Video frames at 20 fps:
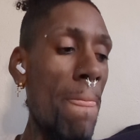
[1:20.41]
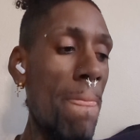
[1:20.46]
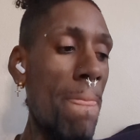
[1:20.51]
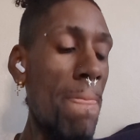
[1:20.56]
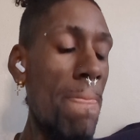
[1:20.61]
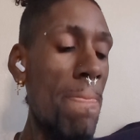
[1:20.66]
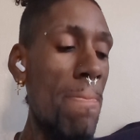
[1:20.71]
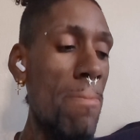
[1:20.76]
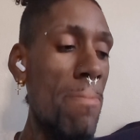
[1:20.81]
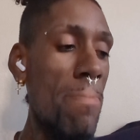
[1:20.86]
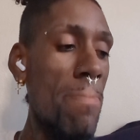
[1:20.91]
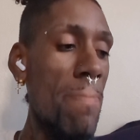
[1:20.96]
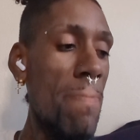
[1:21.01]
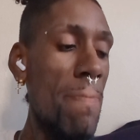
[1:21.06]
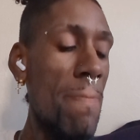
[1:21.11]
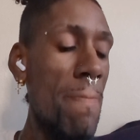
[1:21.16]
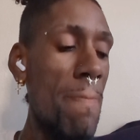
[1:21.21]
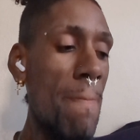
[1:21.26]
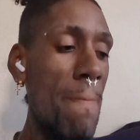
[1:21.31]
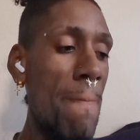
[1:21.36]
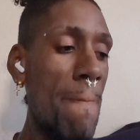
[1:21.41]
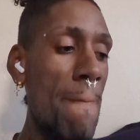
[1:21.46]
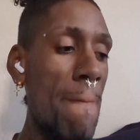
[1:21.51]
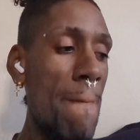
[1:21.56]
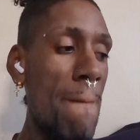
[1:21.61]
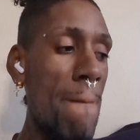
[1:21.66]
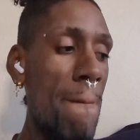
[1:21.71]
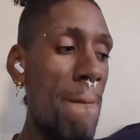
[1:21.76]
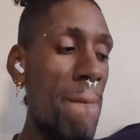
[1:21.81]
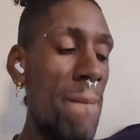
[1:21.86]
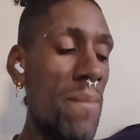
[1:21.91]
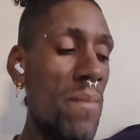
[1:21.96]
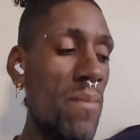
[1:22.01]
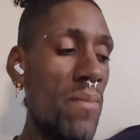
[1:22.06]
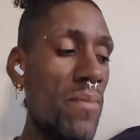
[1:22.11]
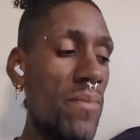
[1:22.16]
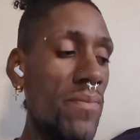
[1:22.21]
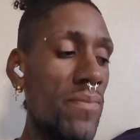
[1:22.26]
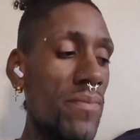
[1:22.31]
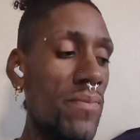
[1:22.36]

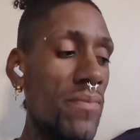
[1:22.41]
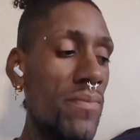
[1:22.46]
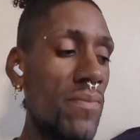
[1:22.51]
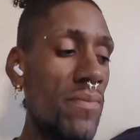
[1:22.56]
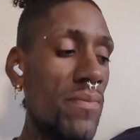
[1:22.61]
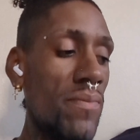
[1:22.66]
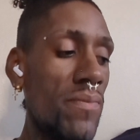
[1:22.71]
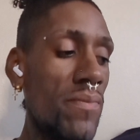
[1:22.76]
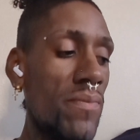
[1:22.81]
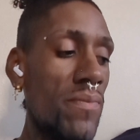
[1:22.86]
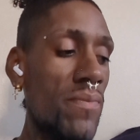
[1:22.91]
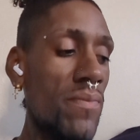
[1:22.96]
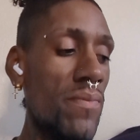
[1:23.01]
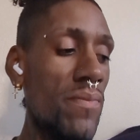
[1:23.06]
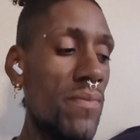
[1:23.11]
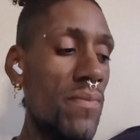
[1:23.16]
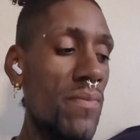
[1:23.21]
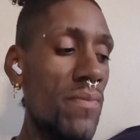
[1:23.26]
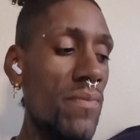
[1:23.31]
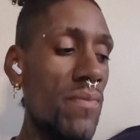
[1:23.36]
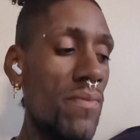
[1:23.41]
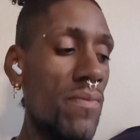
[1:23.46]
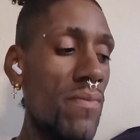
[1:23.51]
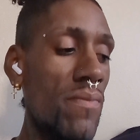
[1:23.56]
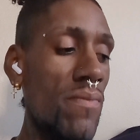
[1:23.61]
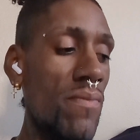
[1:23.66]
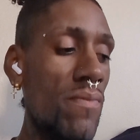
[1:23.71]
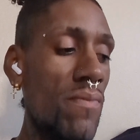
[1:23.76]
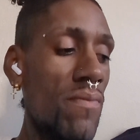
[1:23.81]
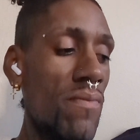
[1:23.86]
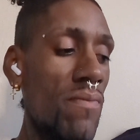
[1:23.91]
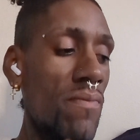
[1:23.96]
Nobody speaks.